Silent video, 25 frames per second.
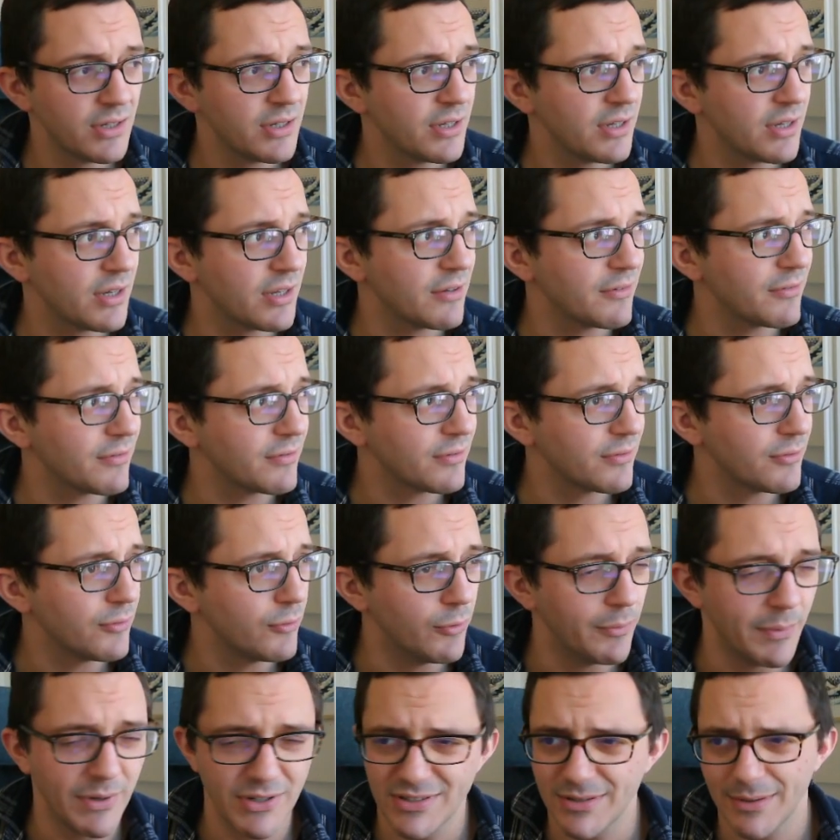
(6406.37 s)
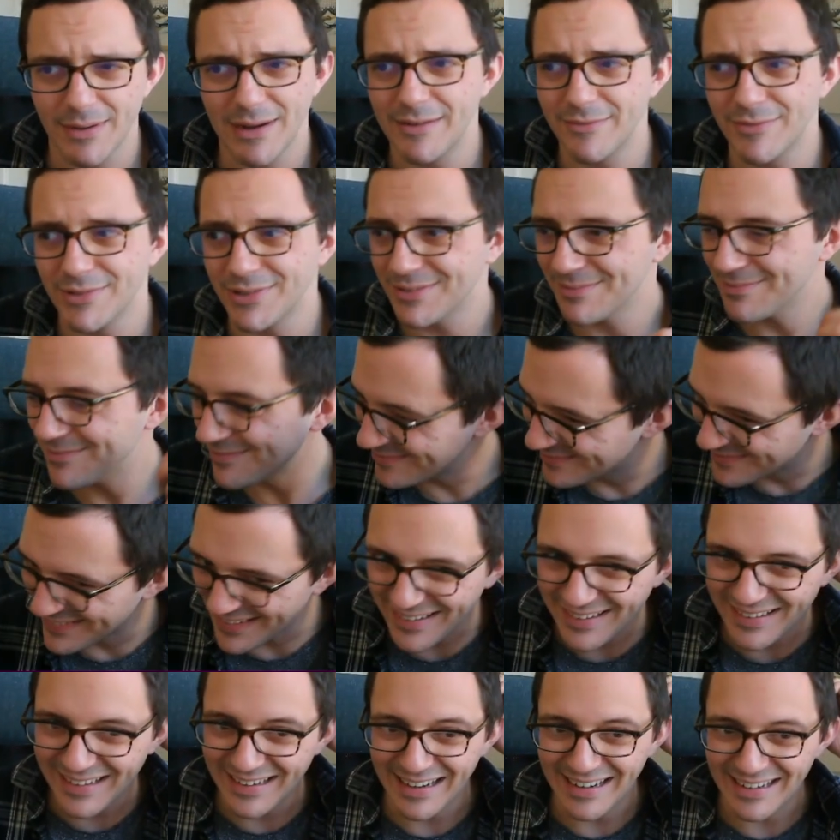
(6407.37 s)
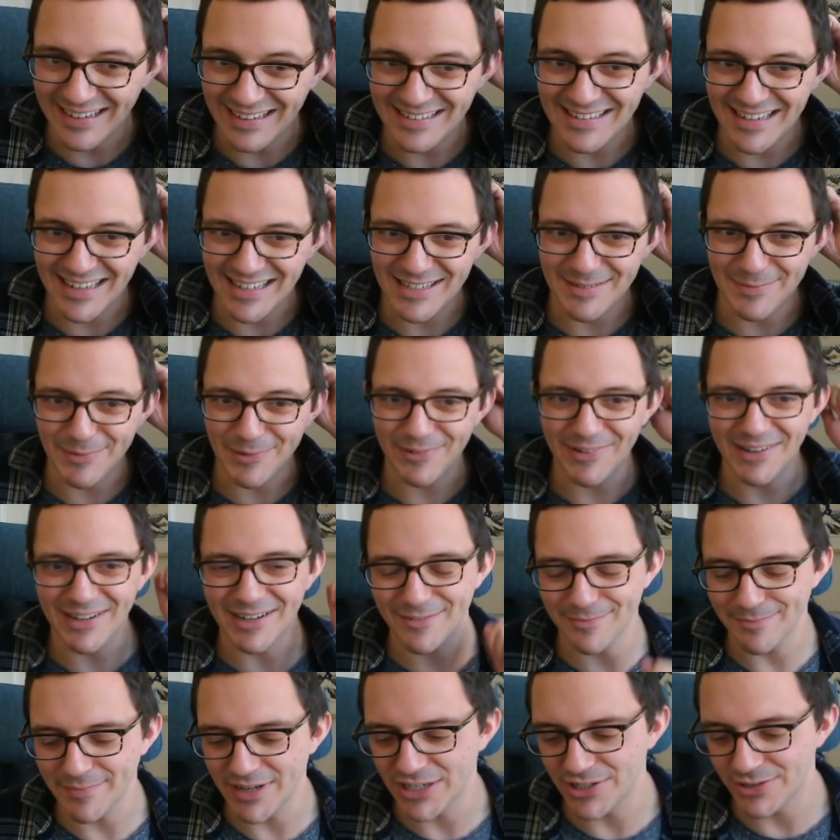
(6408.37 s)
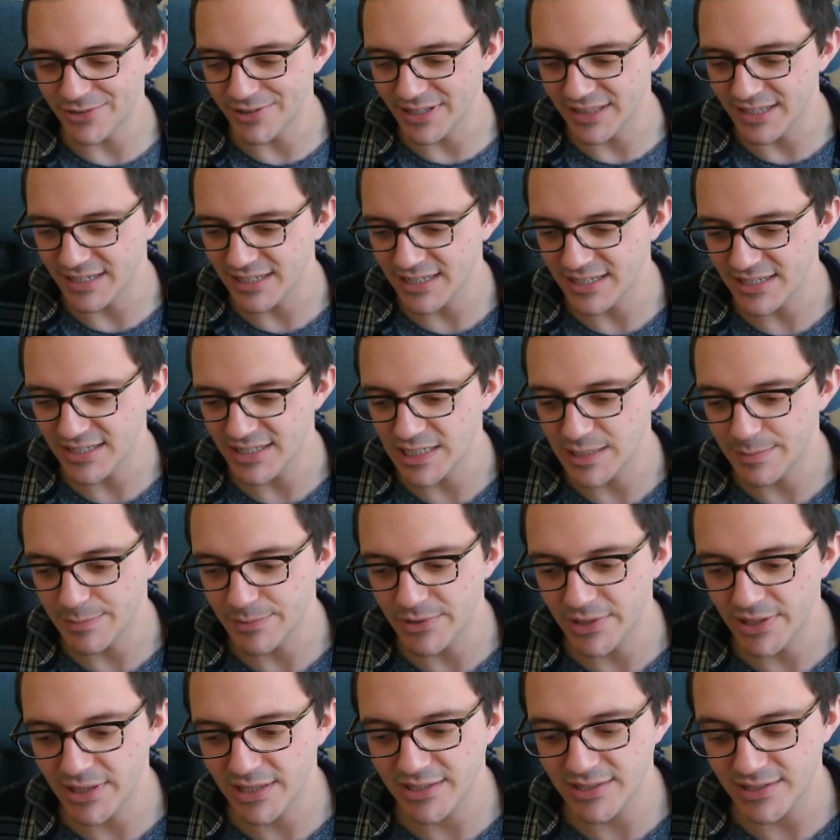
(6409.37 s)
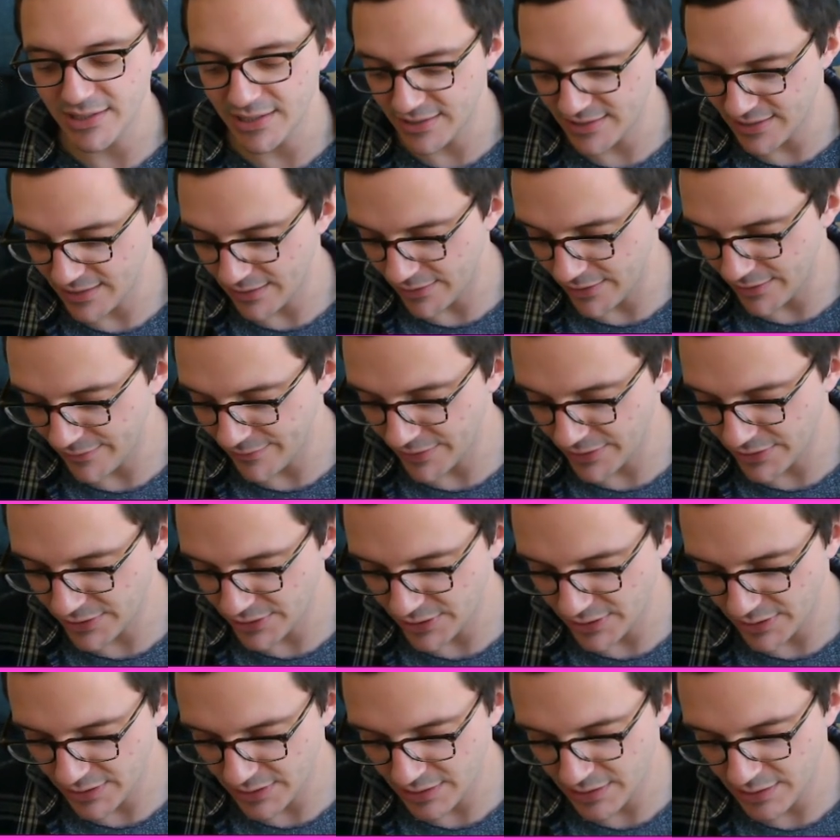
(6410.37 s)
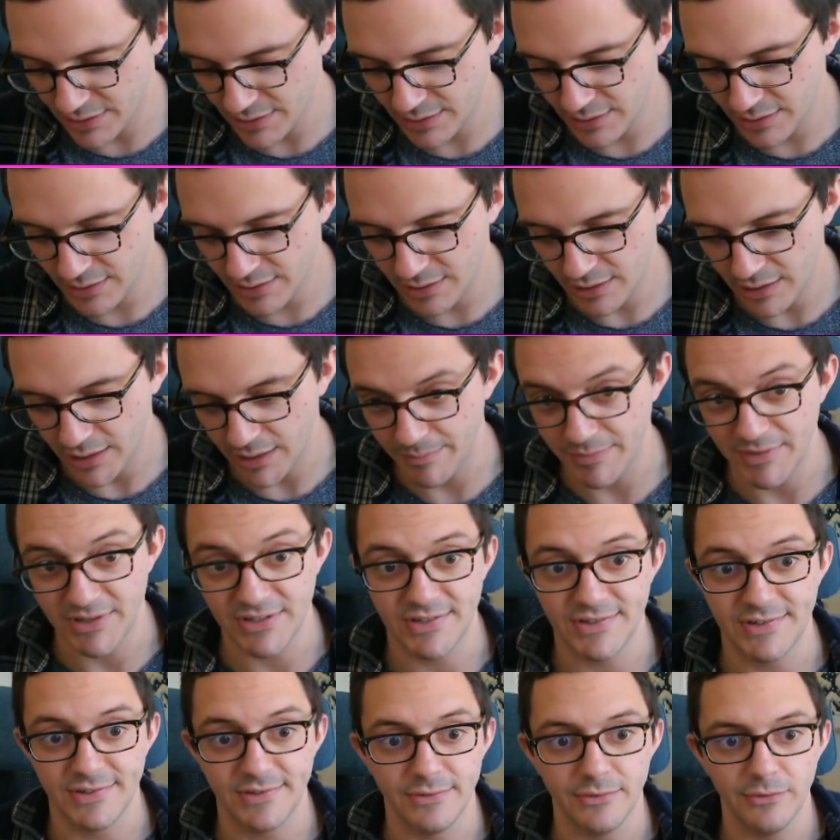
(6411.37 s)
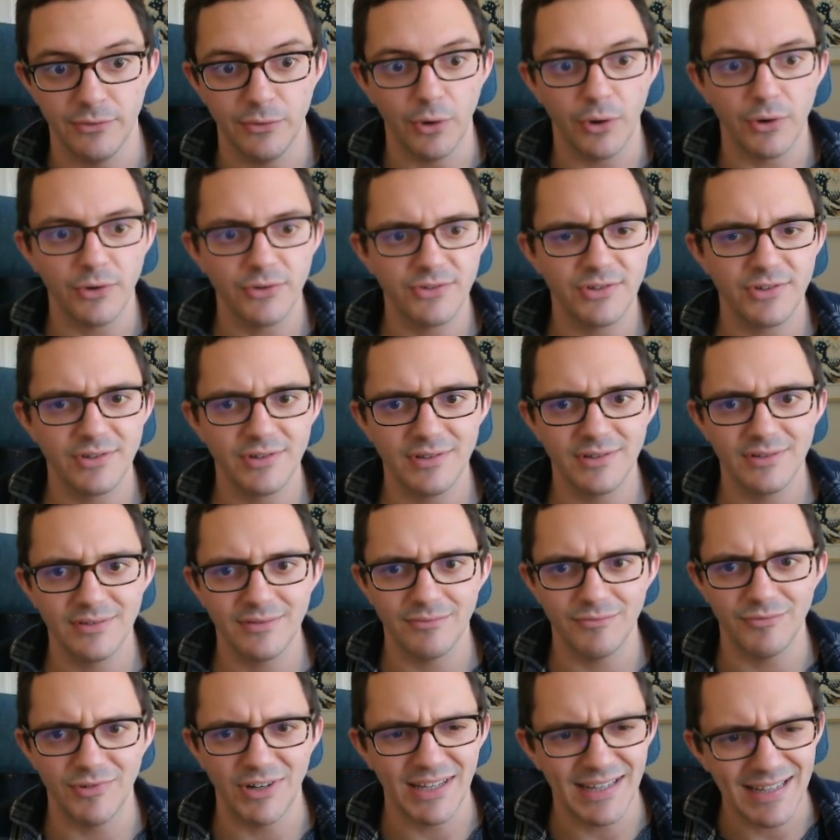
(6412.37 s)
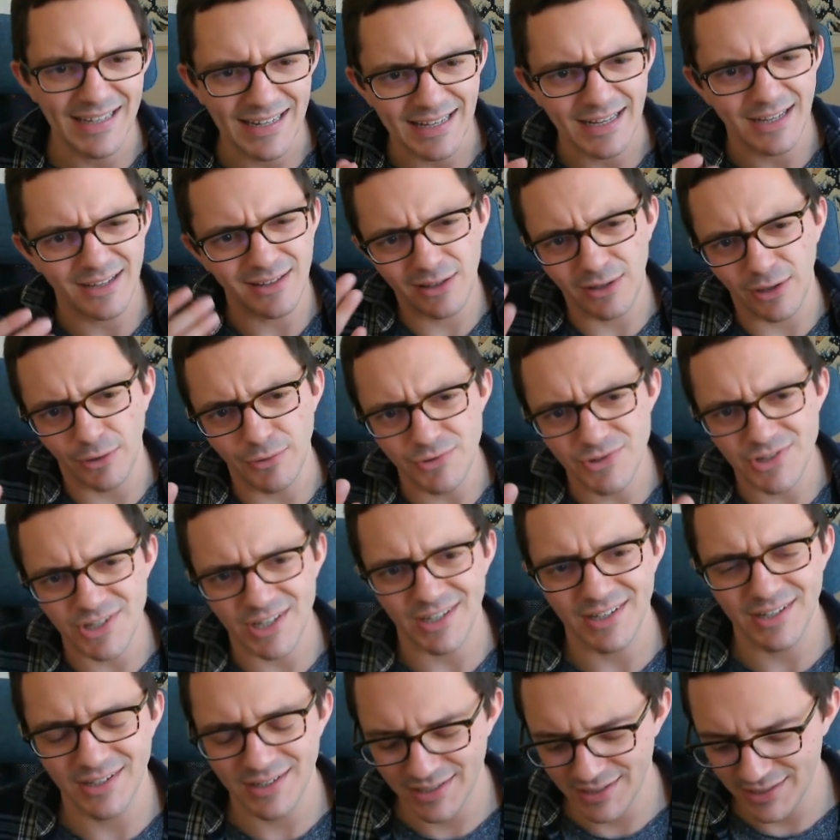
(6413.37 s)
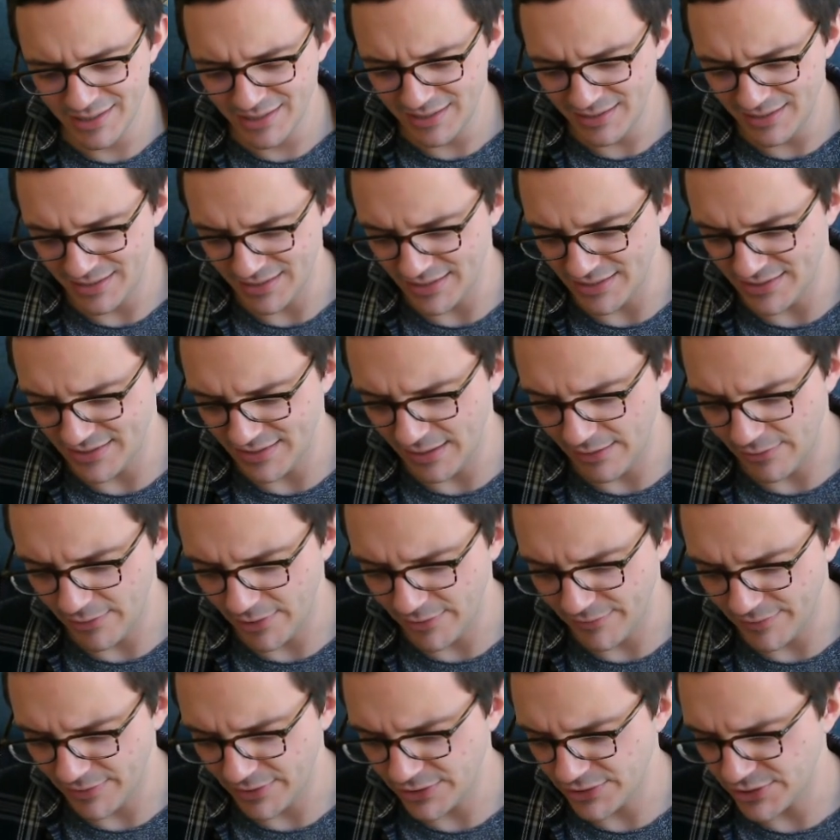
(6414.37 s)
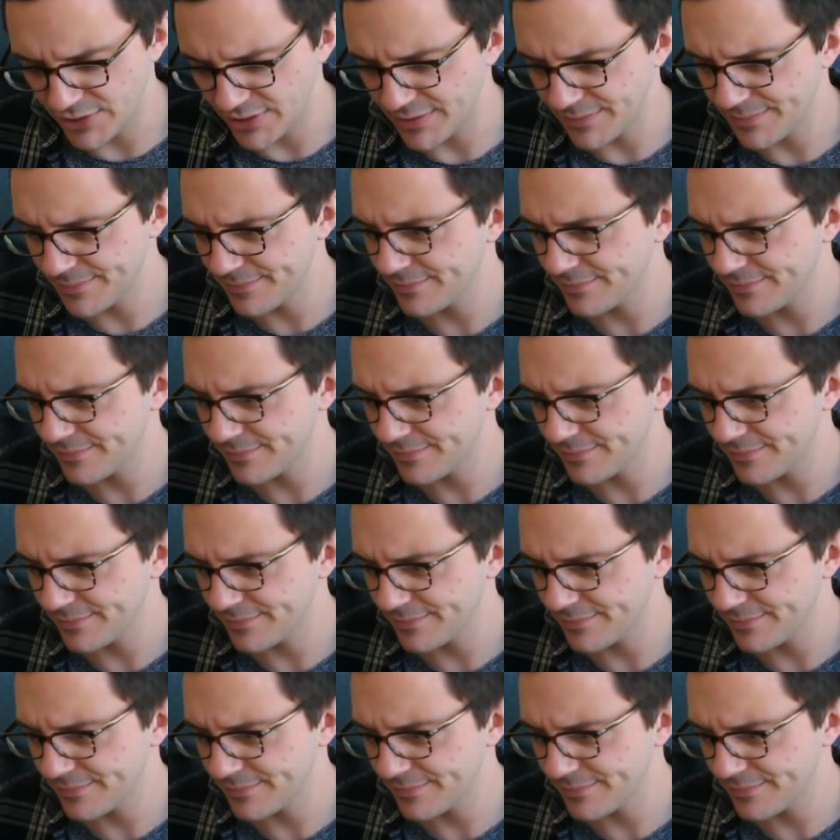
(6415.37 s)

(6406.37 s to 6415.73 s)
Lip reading: Kind of almost however in any sensible way of measuring the distance between this and the 0 function, this is not really getting closer to the 0 function.